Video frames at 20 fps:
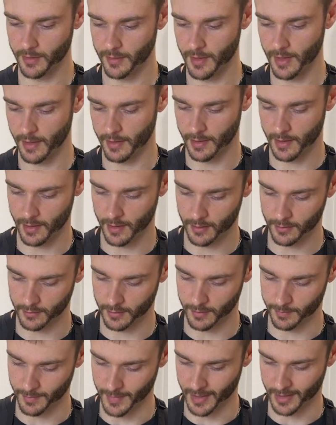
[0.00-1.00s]
that out,
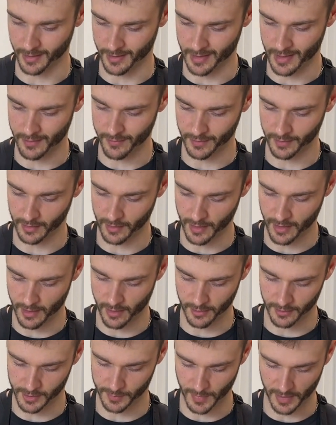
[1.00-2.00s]
make an even
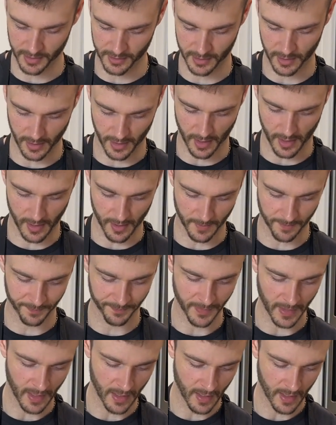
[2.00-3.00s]
layer as best you can.
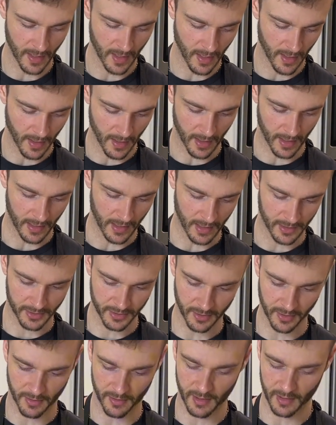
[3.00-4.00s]
I
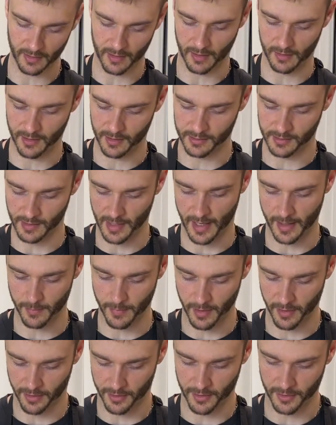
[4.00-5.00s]
actually think that this
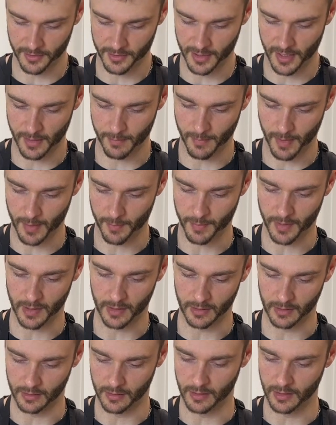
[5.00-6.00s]
9x13 might be a
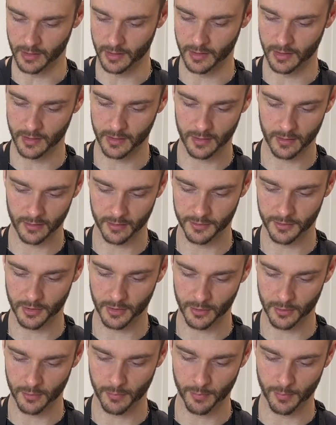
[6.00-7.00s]
little
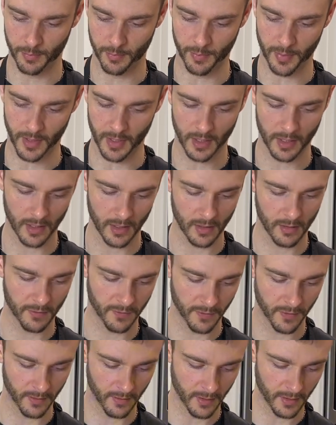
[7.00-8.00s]
too big
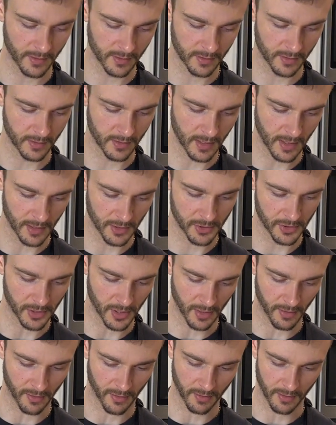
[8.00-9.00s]
for this dish.
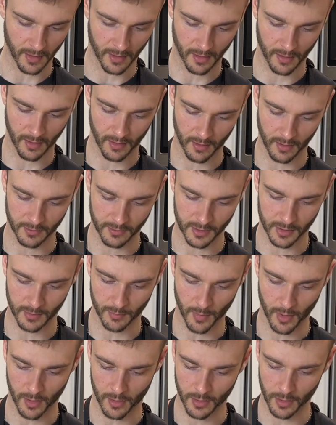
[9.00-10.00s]
I think
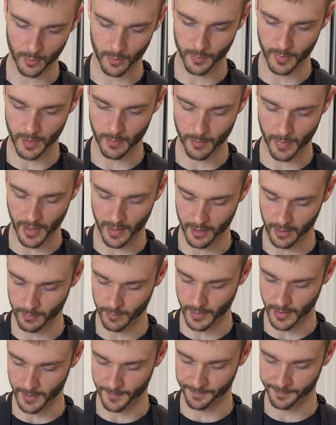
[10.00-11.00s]
smaller would be better,
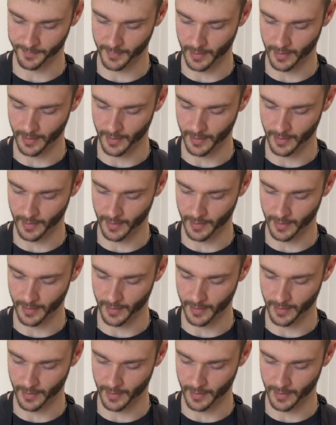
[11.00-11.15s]
but